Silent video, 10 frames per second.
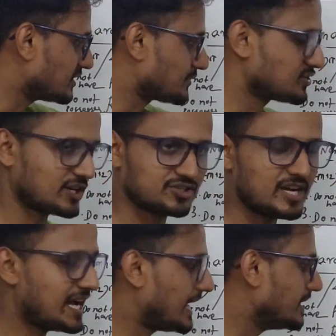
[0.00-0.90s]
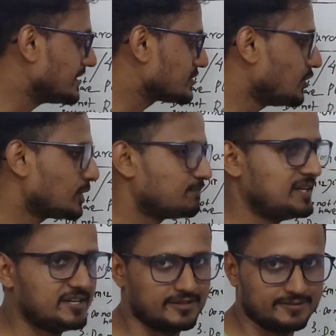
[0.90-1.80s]
kind of structure, and it is not
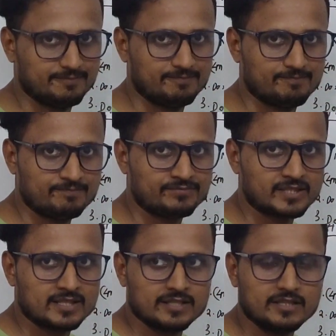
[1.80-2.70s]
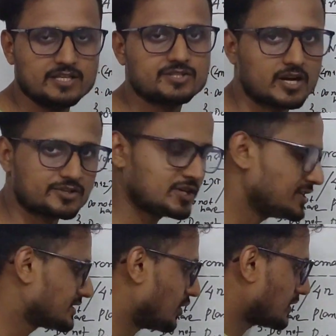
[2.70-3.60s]
planar. This structure
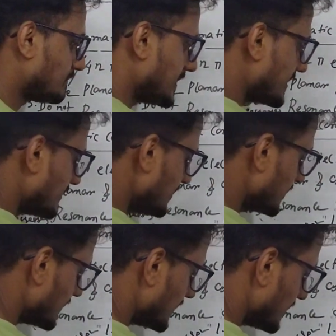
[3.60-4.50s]
is not planar,